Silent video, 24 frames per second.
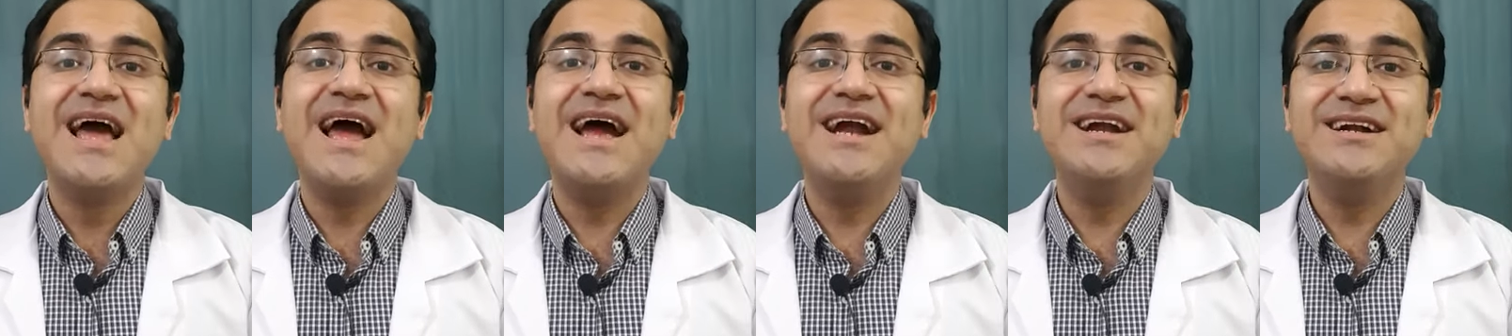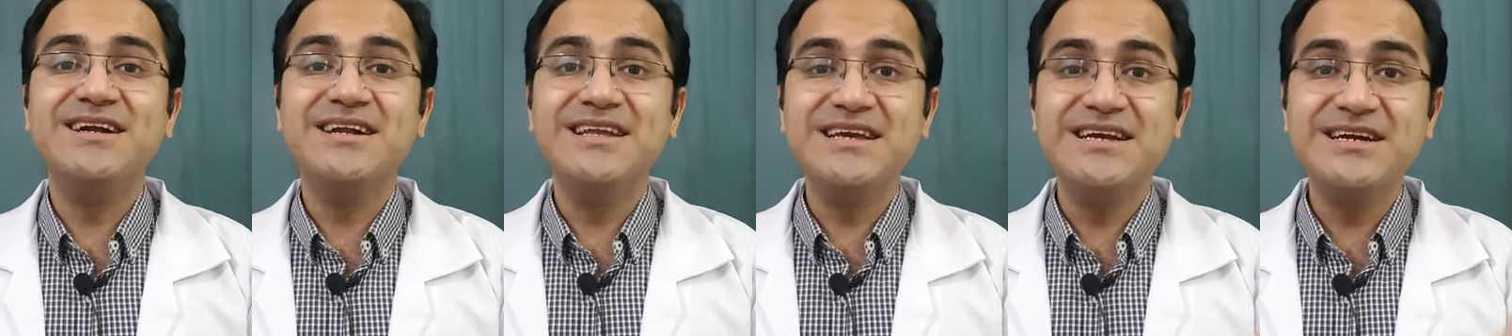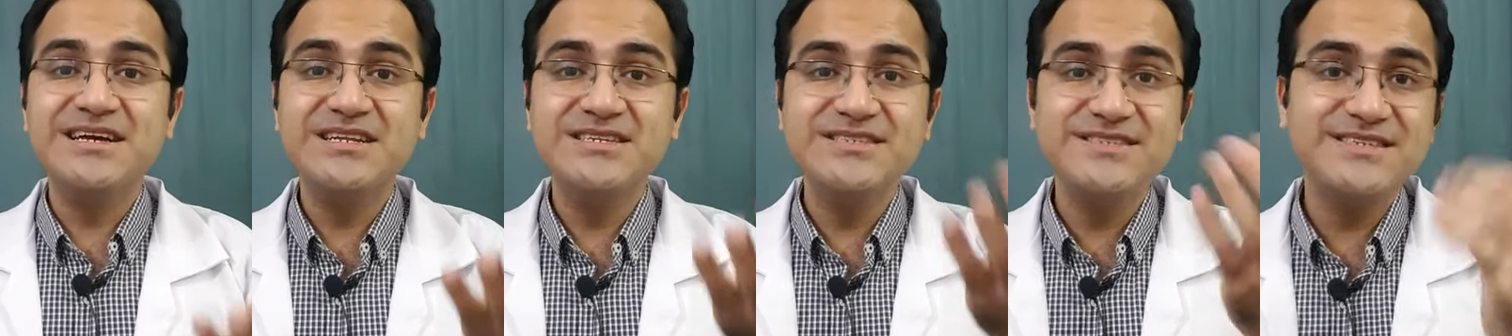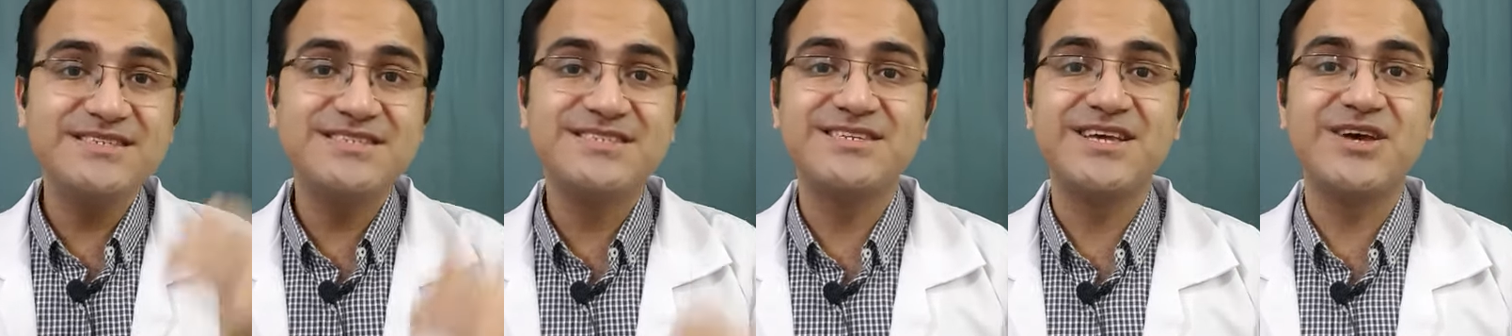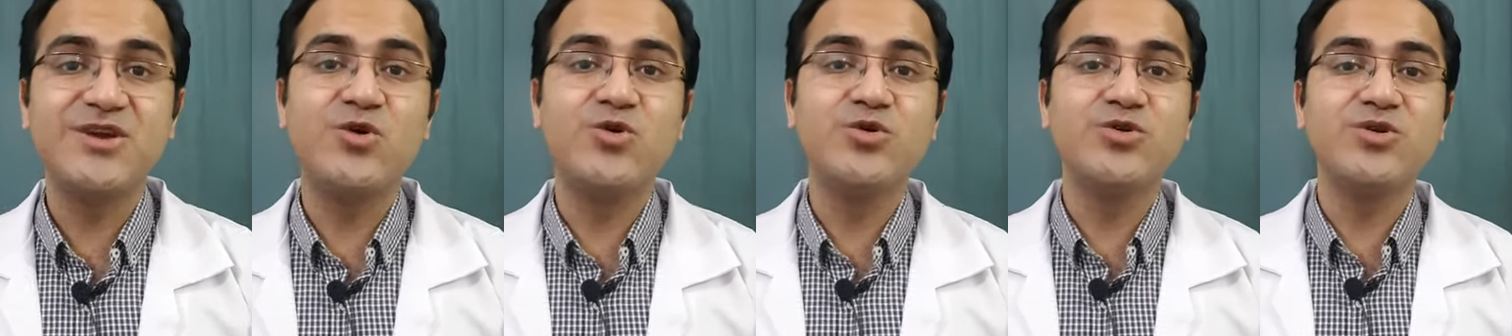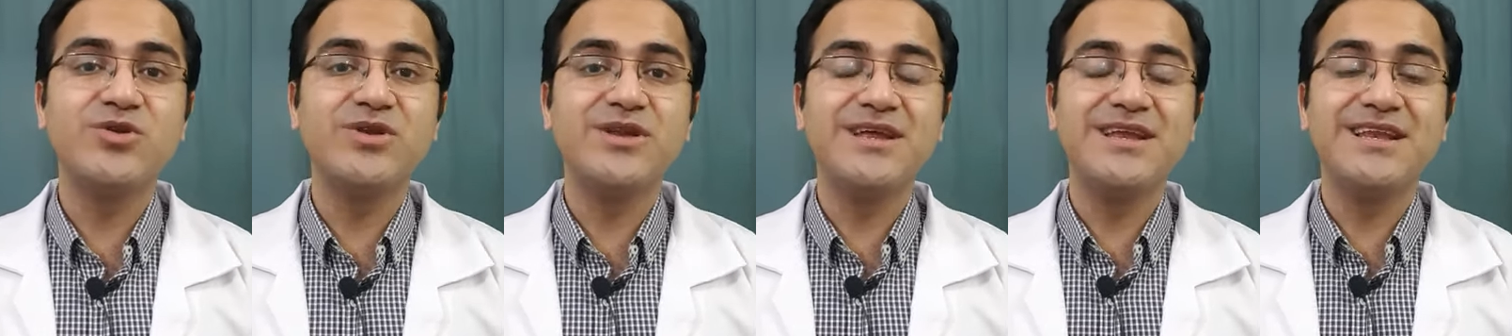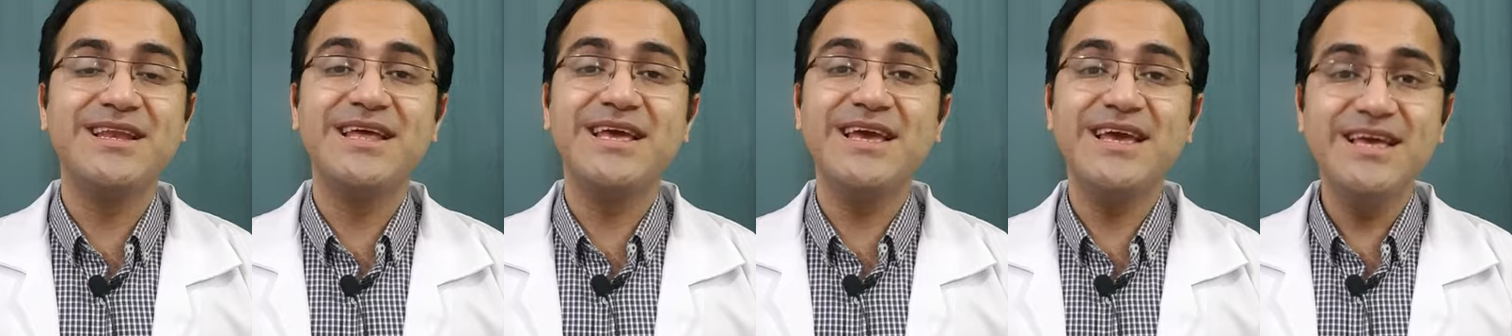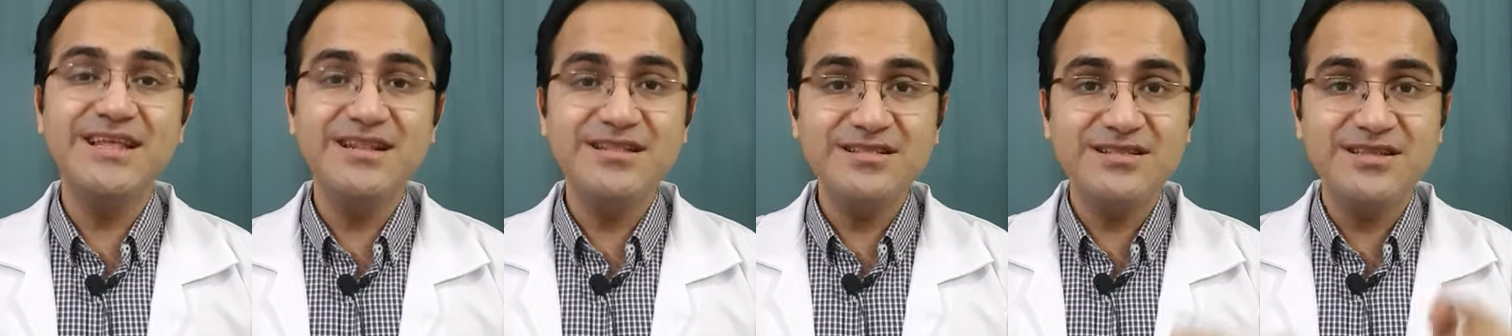and it increases serotonin
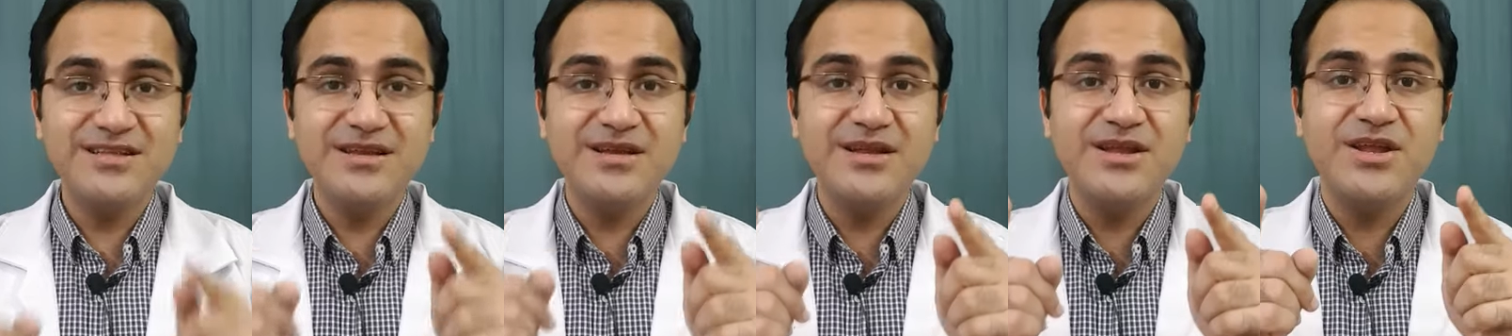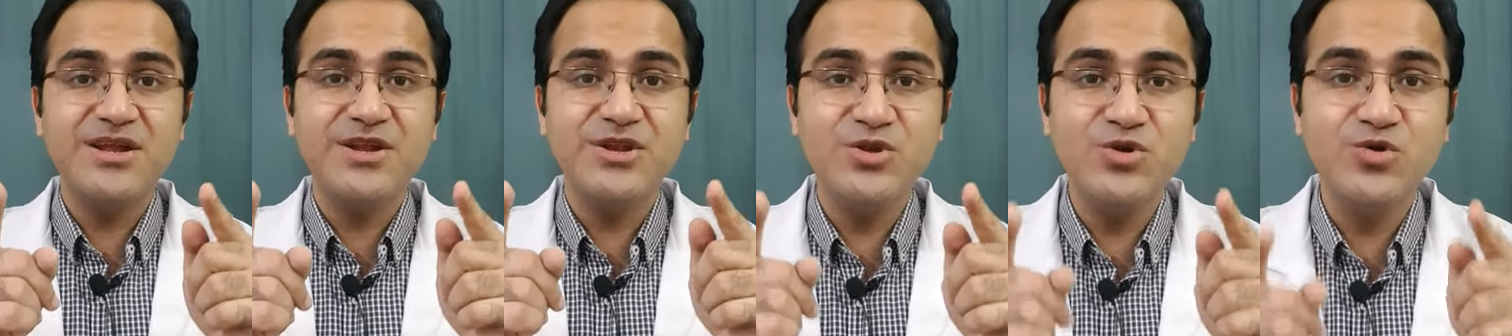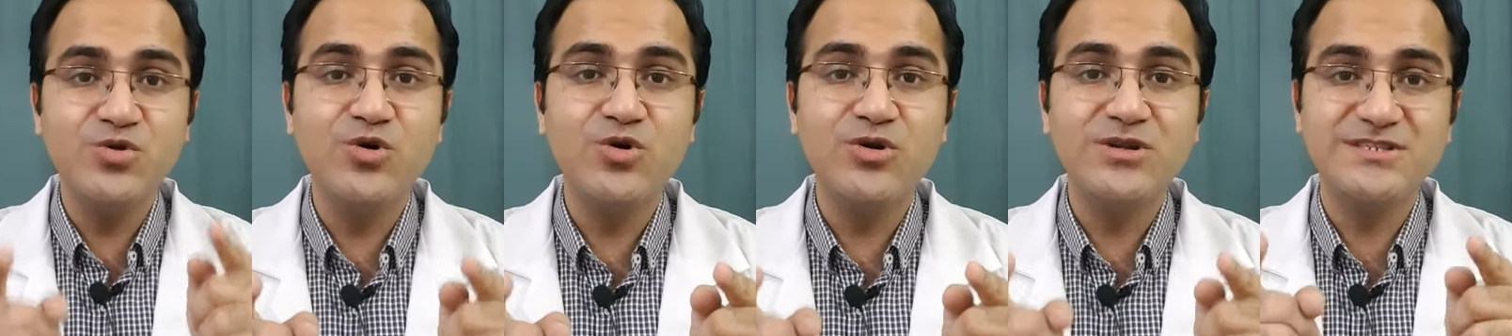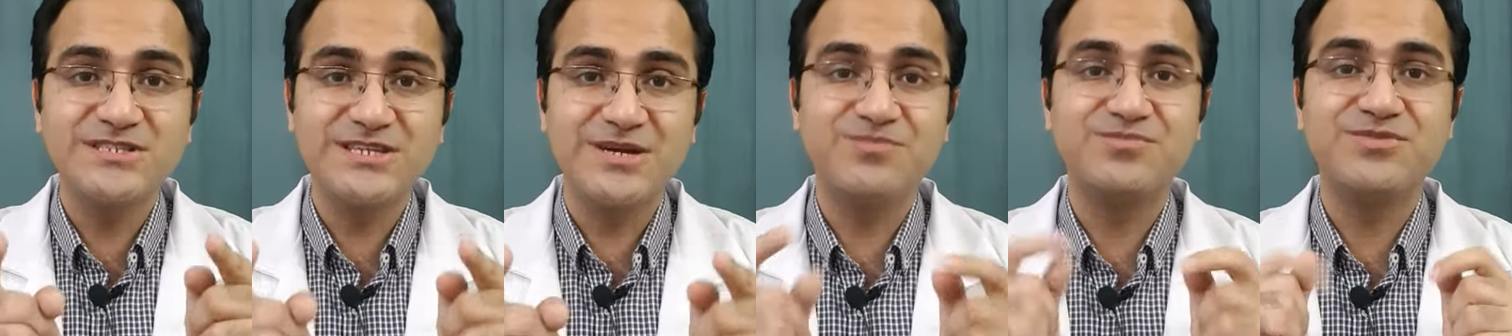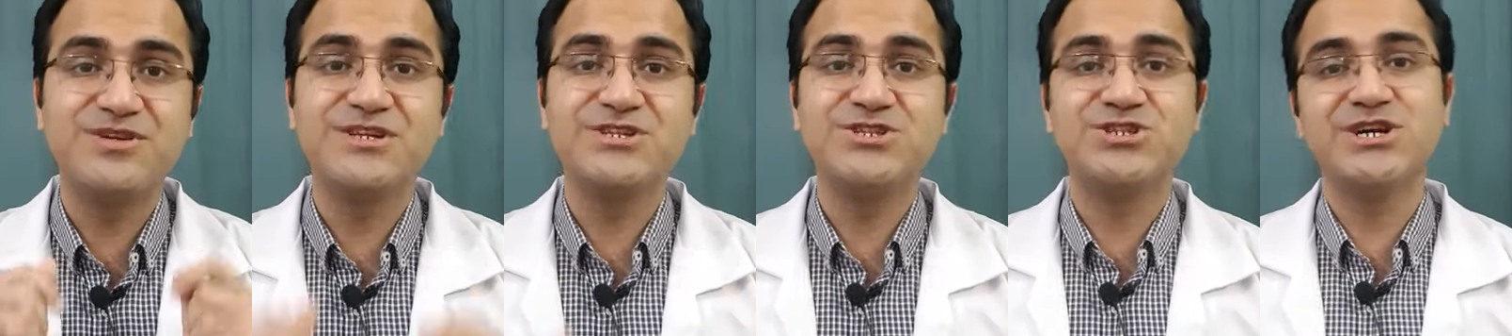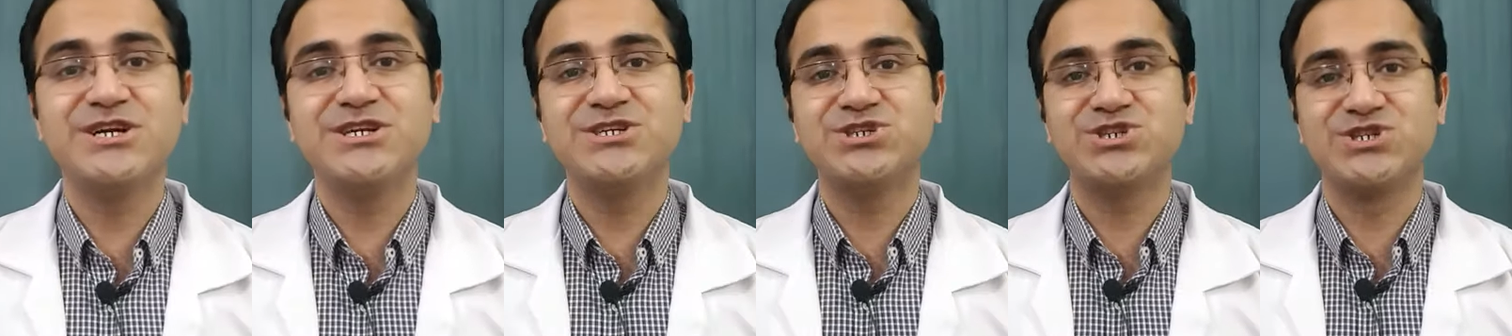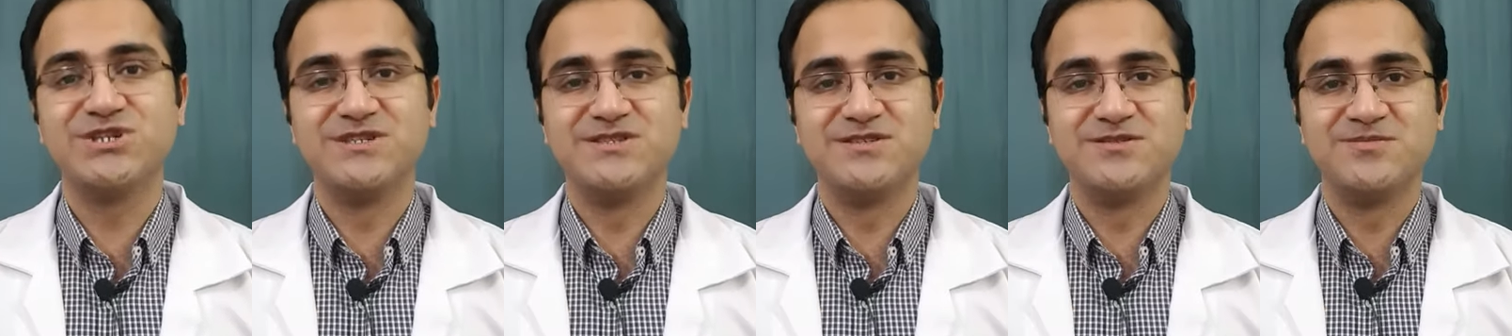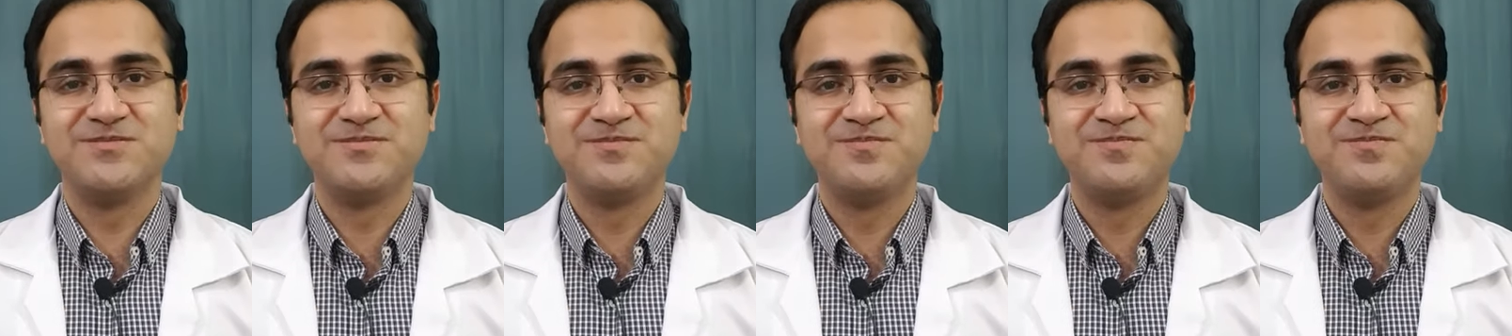in the neuroreceptor
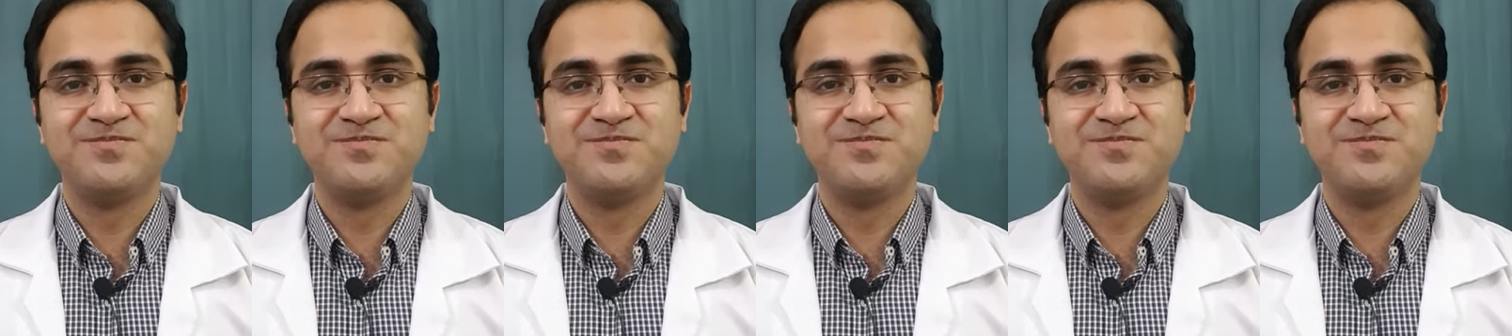junctions.